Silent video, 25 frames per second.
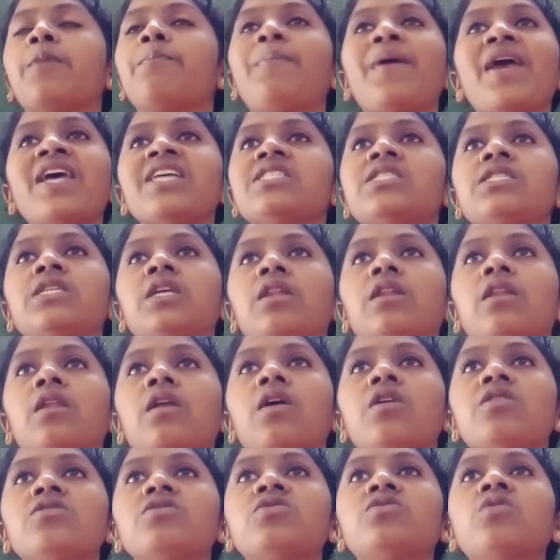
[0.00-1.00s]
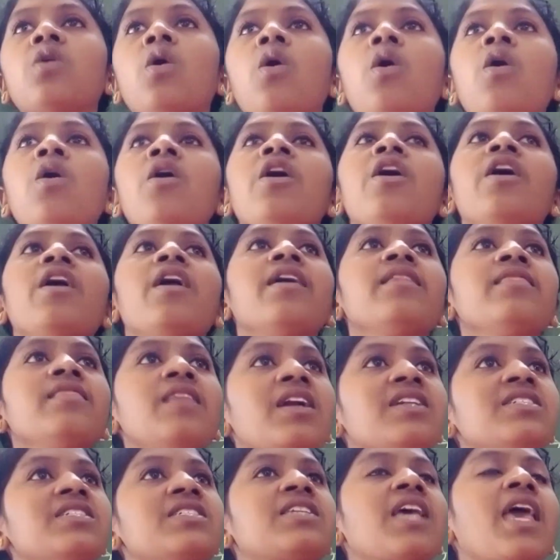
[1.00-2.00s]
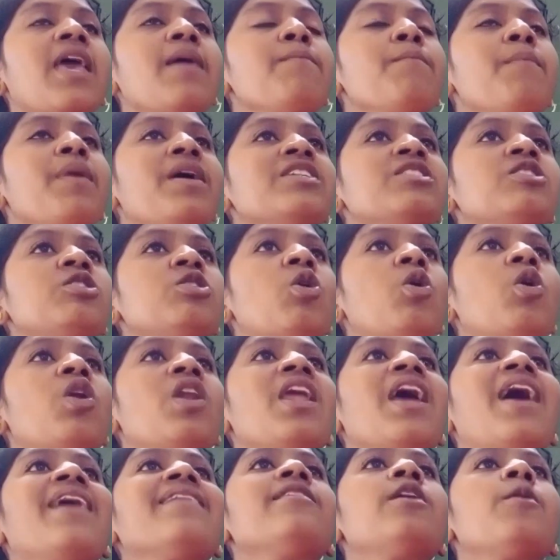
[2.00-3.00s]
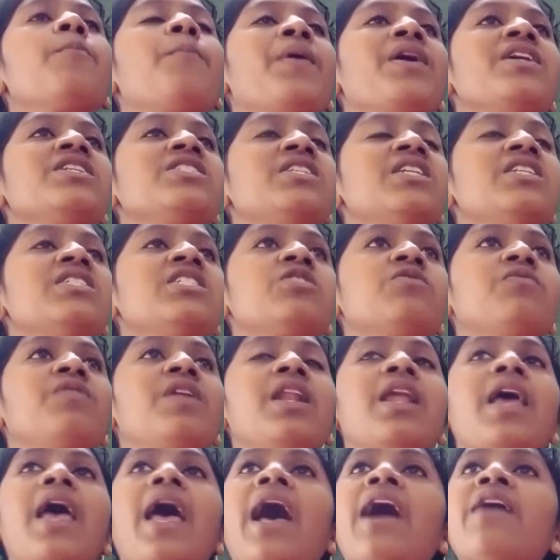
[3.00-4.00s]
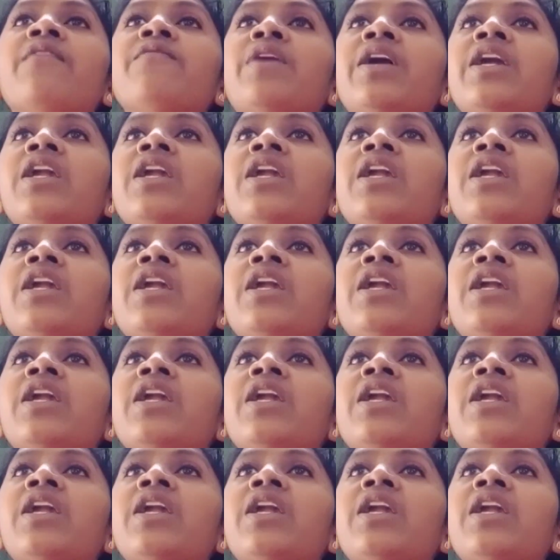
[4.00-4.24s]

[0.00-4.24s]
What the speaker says: basin. So in that same basin only other patients will have